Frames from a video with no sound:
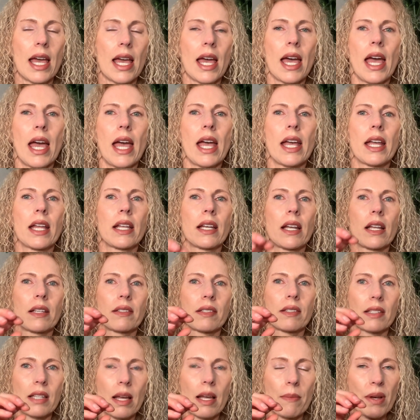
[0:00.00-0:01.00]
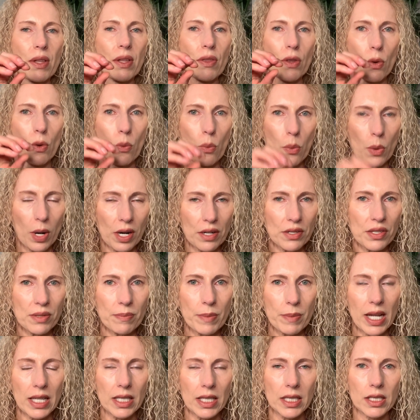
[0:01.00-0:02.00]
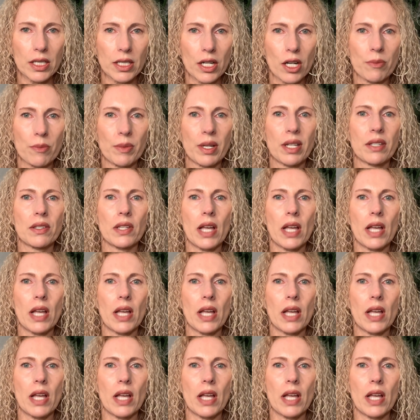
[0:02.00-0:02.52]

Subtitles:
and some of the worst melanomas